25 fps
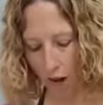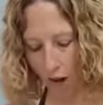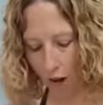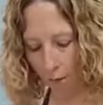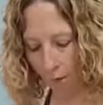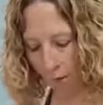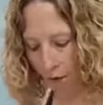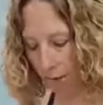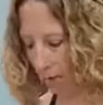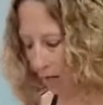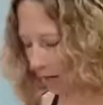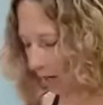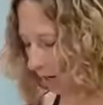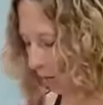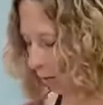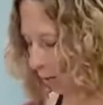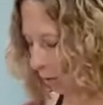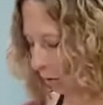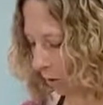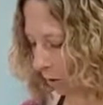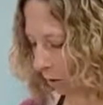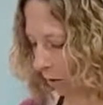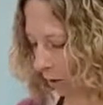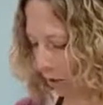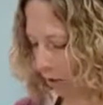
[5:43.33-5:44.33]
From here,
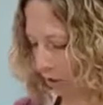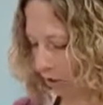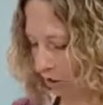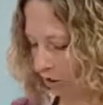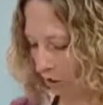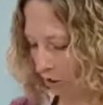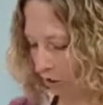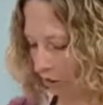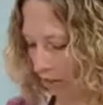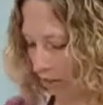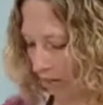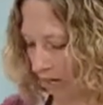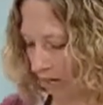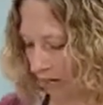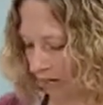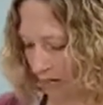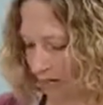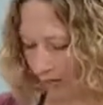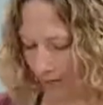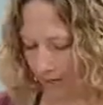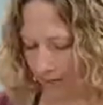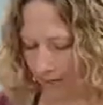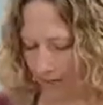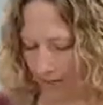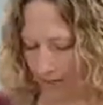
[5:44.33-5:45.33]
what we're gonna do
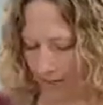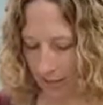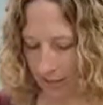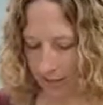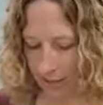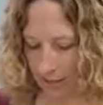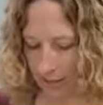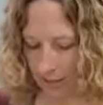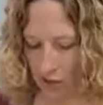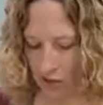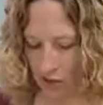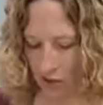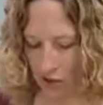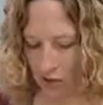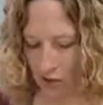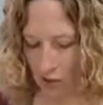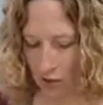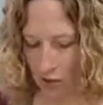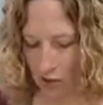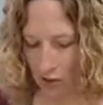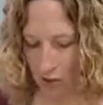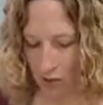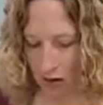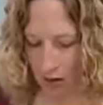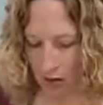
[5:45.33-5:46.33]
is knead it just a
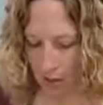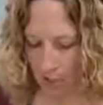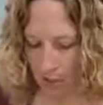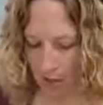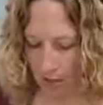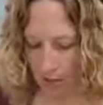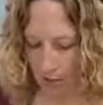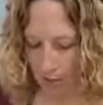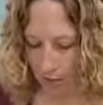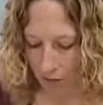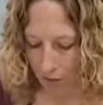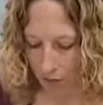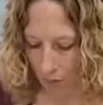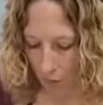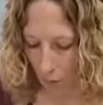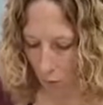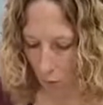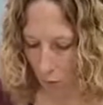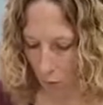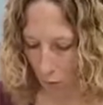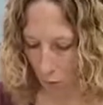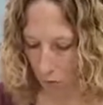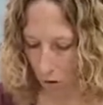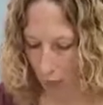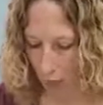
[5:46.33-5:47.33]
few times in the
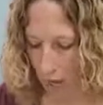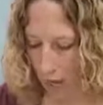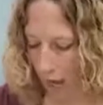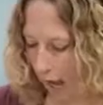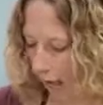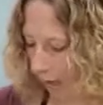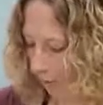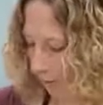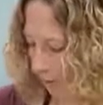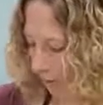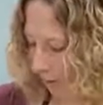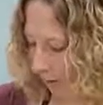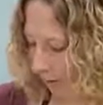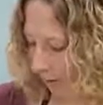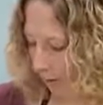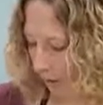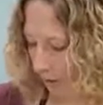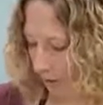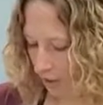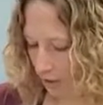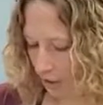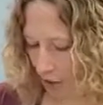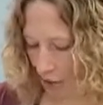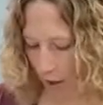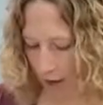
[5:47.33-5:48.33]
bowl, and then I'm gonna
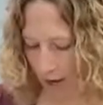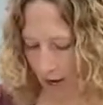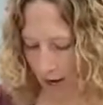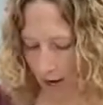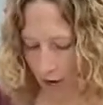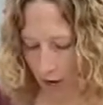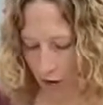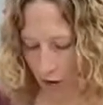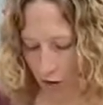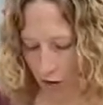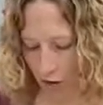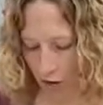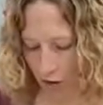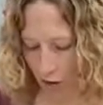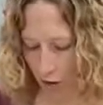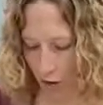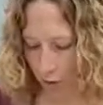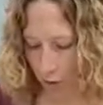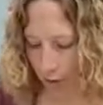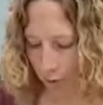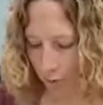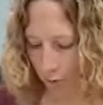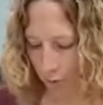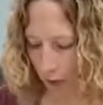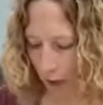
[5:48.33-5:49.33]
turn it out onto
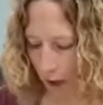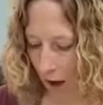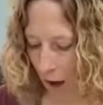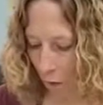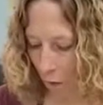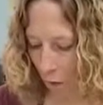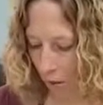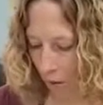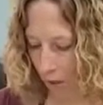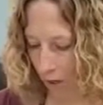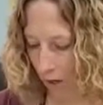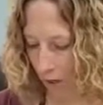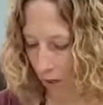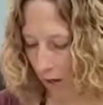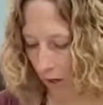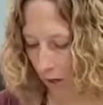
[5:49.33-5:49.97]
a floured